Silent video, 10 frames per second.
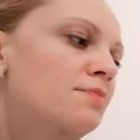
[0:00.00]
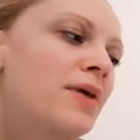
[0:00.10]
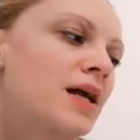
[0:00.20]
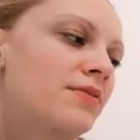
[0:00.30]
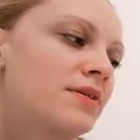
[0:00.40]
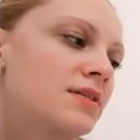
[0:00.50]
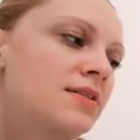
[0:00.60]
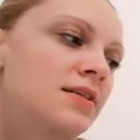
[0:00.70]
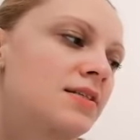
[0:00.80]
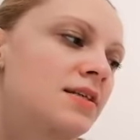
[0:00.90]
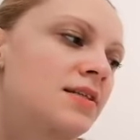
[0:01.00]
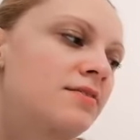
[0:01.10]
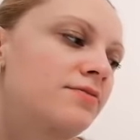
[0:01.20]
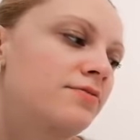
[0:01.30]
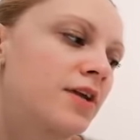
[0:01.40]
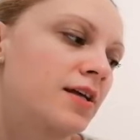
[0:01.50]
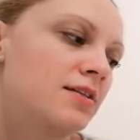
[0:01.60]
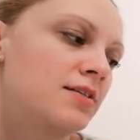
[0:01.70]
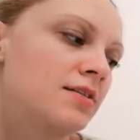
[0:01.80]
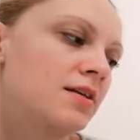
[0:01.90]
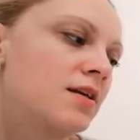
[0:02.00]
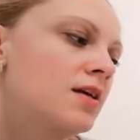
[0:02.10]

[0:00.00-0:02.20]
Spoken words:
Paris is a city in France.